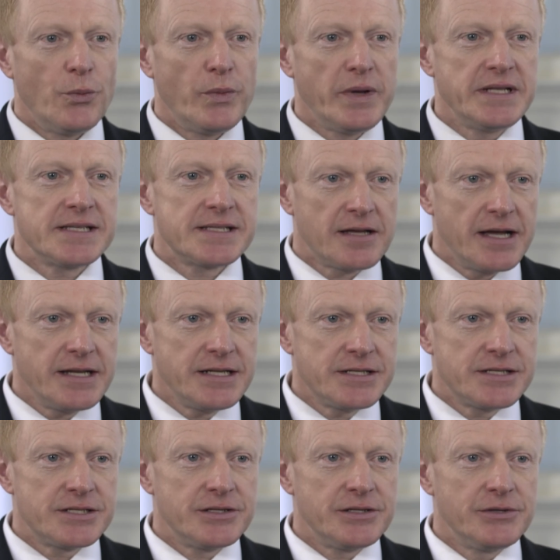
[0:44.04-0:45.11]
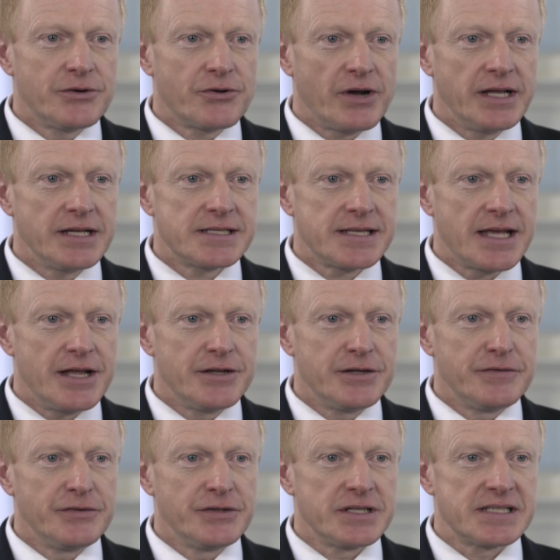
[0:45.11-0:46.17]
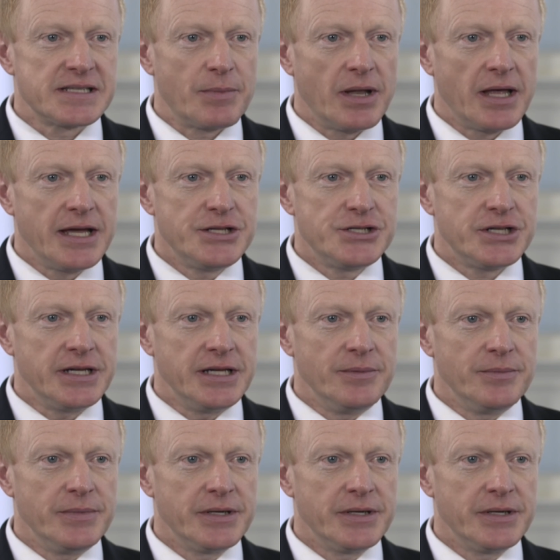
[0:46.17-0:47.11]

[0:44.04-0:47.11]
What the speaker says: We decided to create a standard for the supply chain